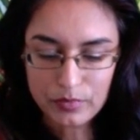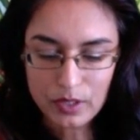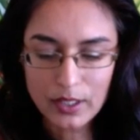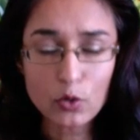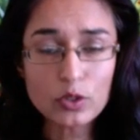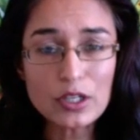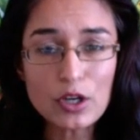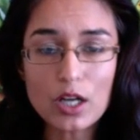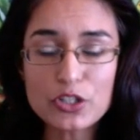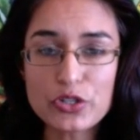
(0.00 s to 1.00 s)
Now, only
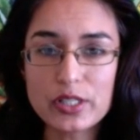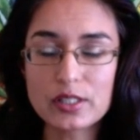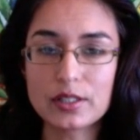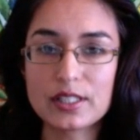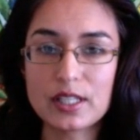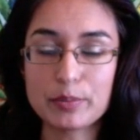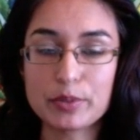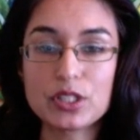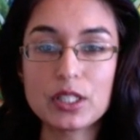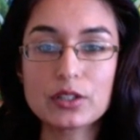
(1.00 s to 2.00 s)
caution is there is a
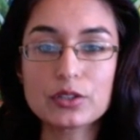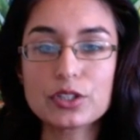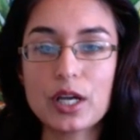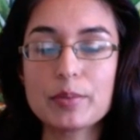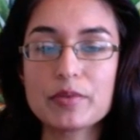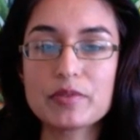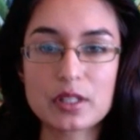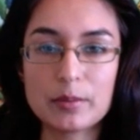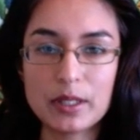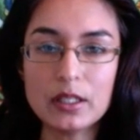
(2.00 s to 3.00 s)
particular type of
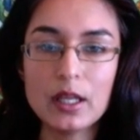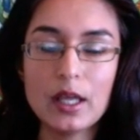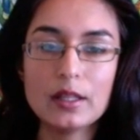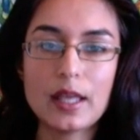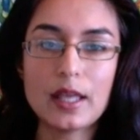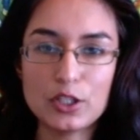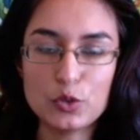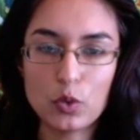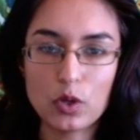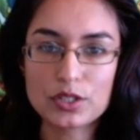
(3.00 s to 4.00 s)
cinnamon that
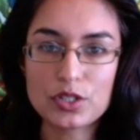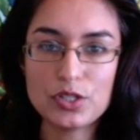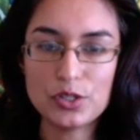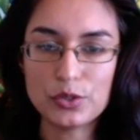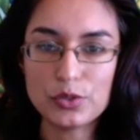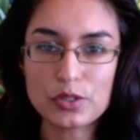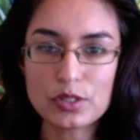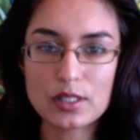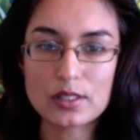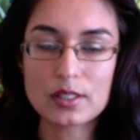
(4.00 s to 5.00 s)
you want to use.
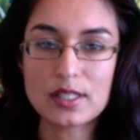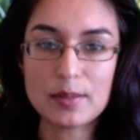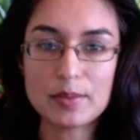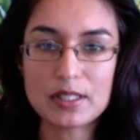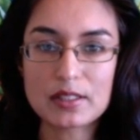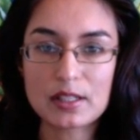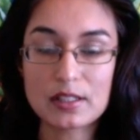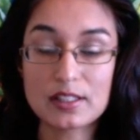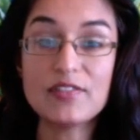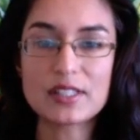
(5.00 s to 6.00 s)
It's the
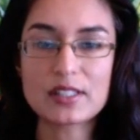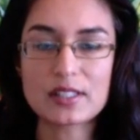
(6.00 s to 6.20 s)
safest